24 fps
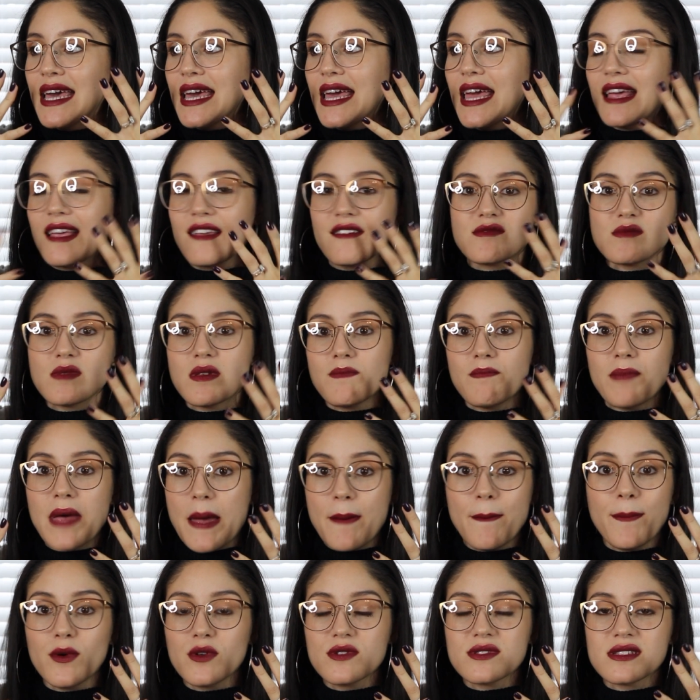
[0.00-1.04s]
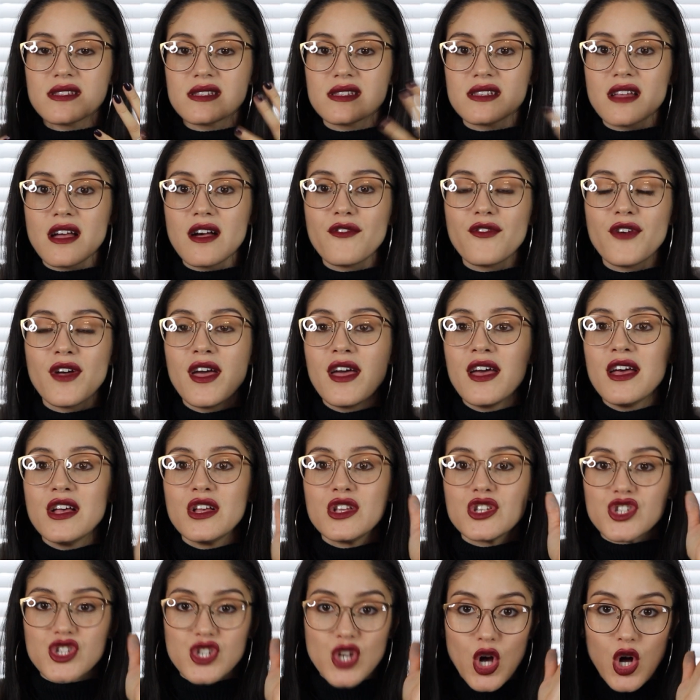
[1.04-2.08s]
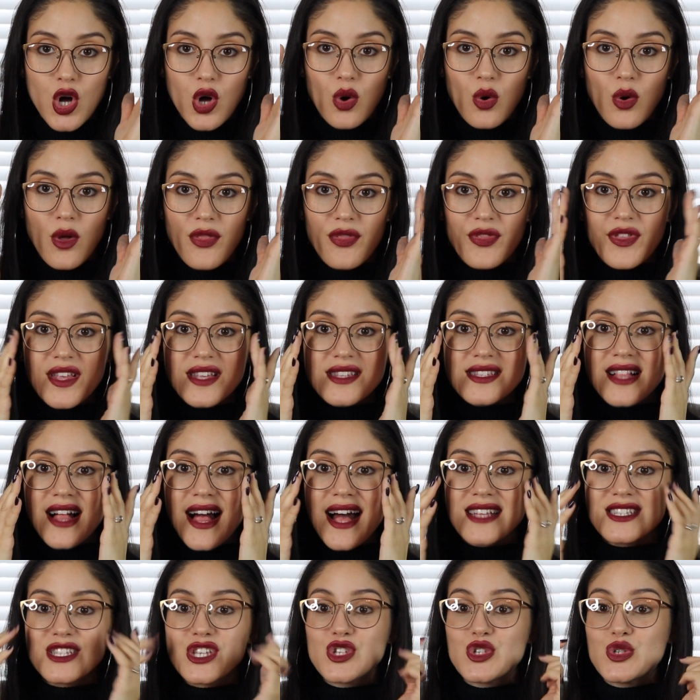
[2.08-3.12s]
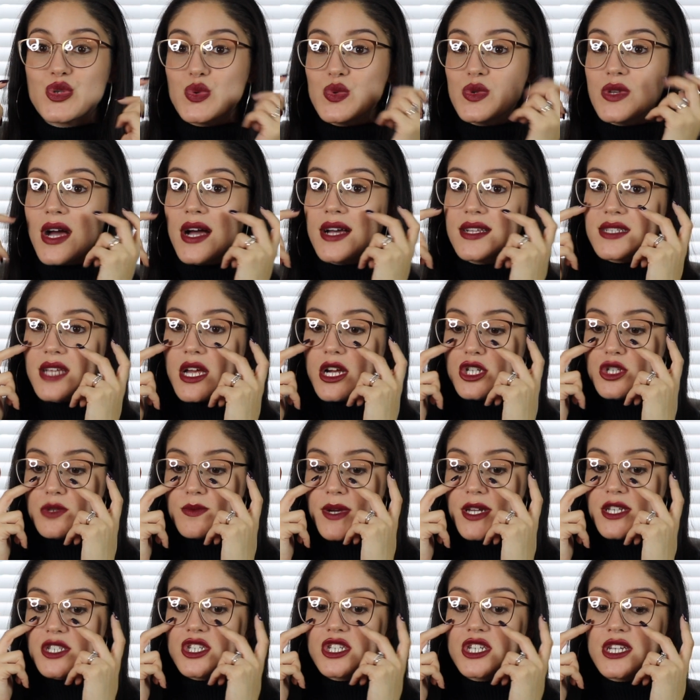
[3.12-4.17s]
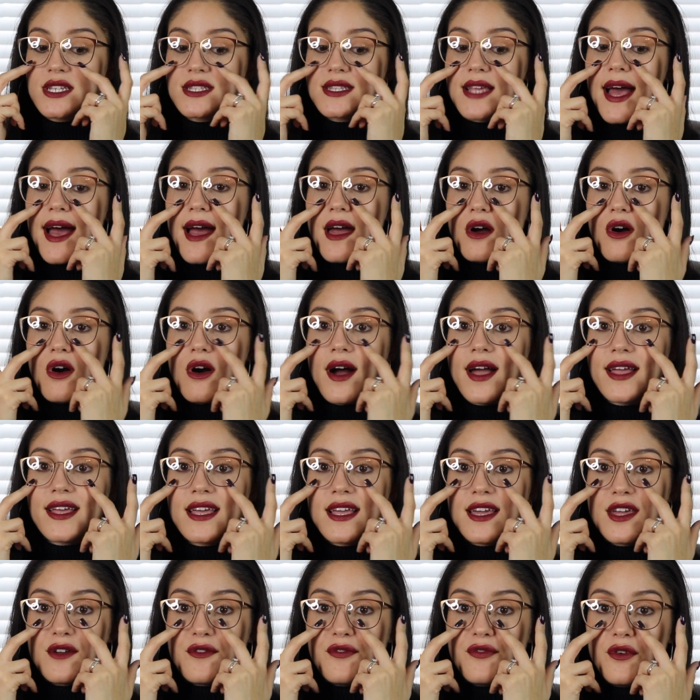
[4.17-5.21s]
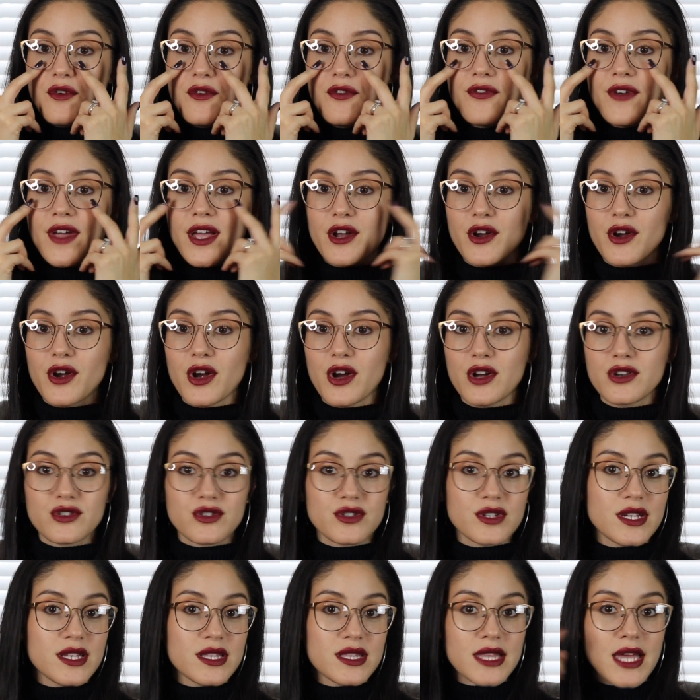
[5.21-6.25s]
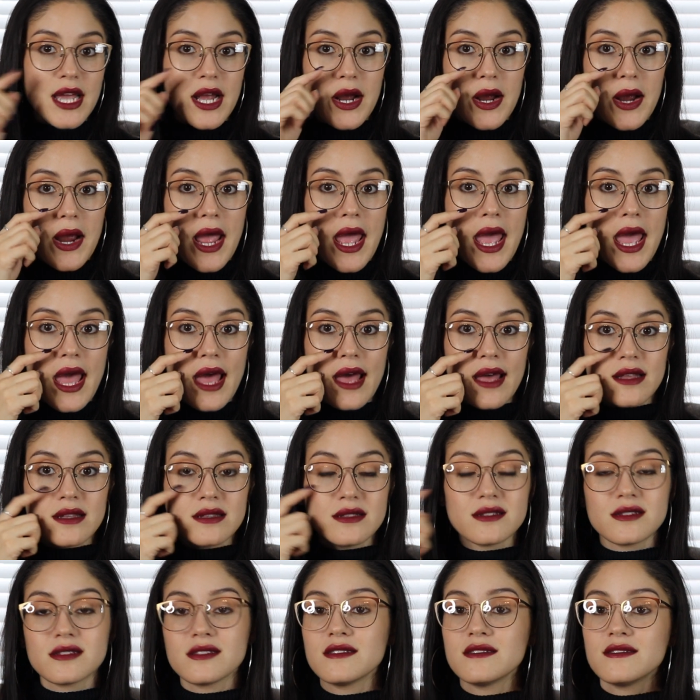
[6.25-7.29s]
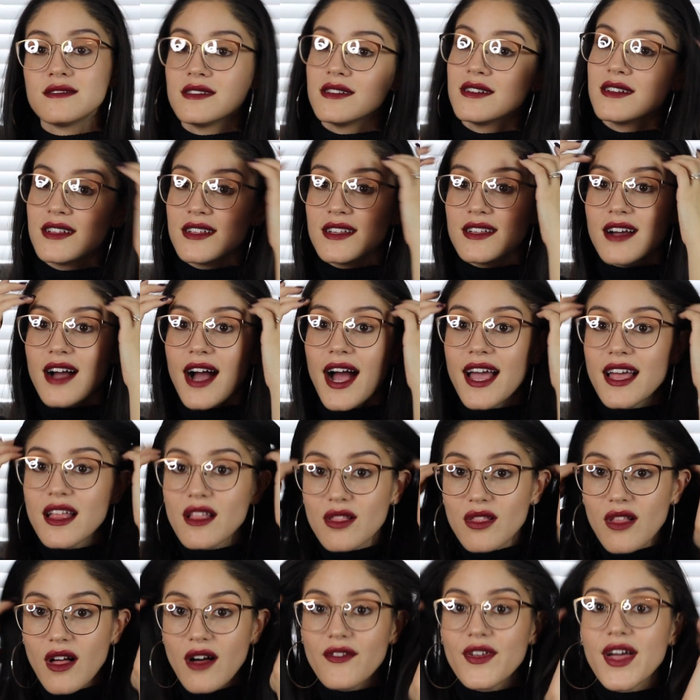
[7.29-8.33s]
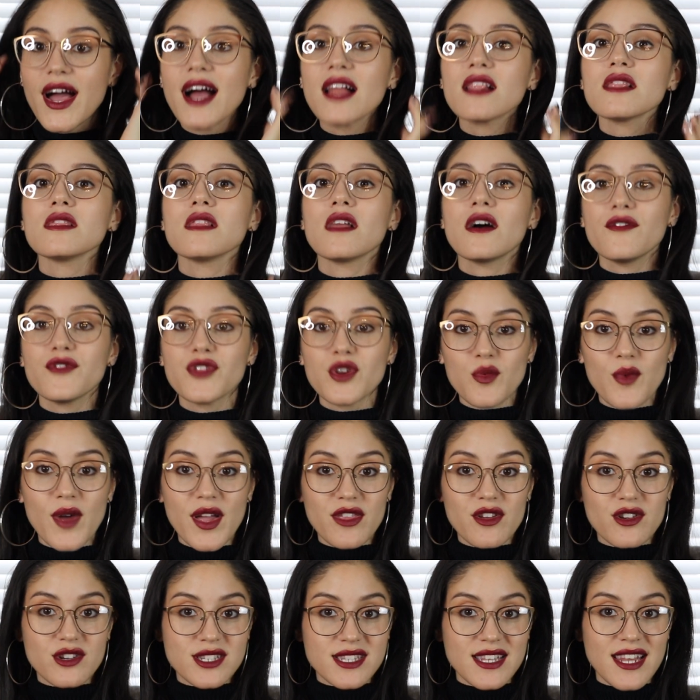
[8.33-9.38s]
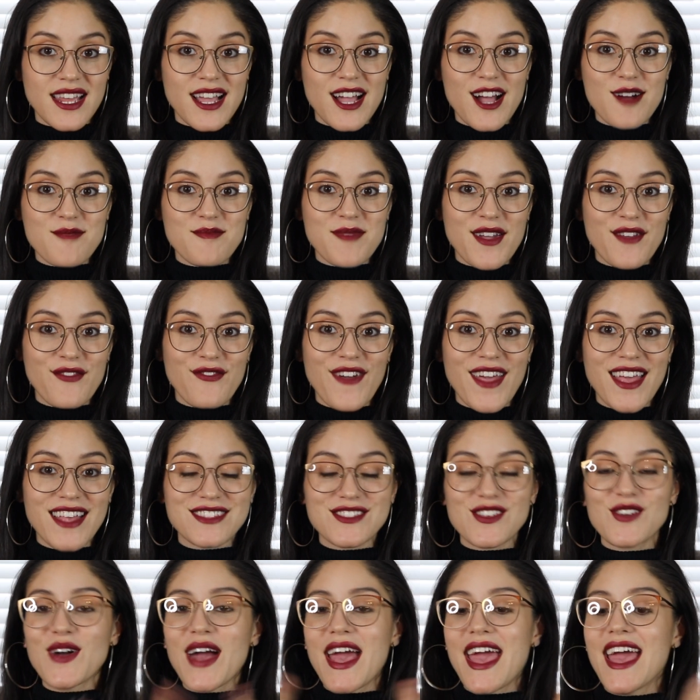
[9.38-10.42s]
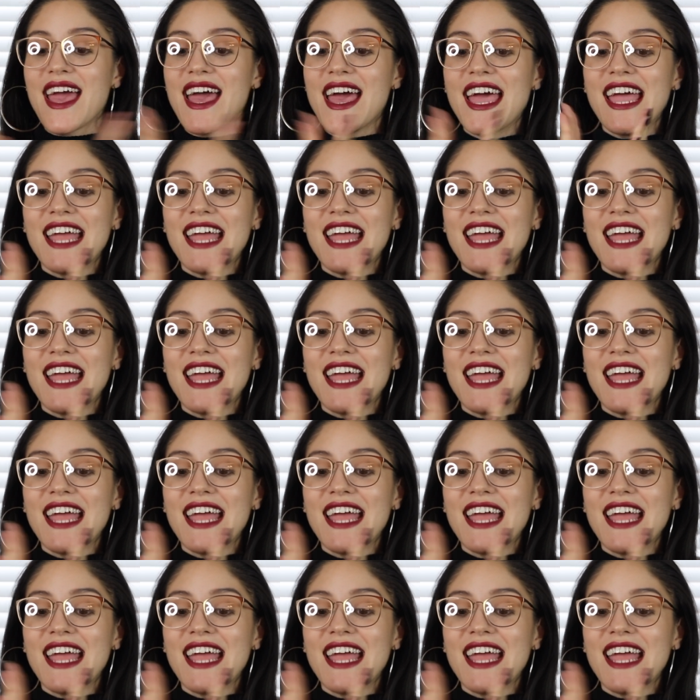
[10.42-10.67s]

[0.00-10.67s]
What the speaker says: it gives me pimples and stuff. So these glasses do not touch my cheeks at all. I can get a full finger underneath there, and I love it. I love the way they're sitting on my face. Okay,